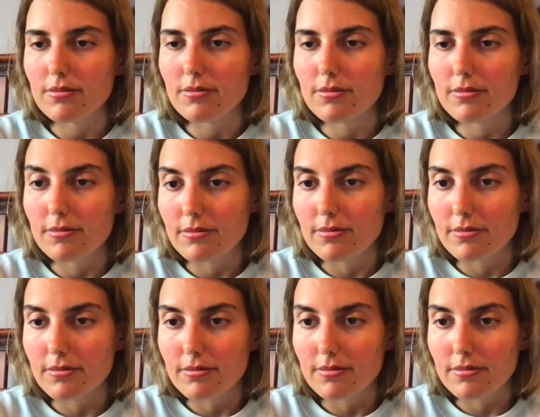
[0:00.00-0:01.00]

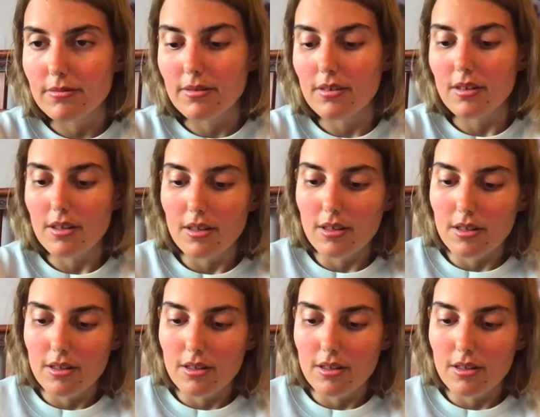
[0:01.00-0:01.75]
(no one is talking)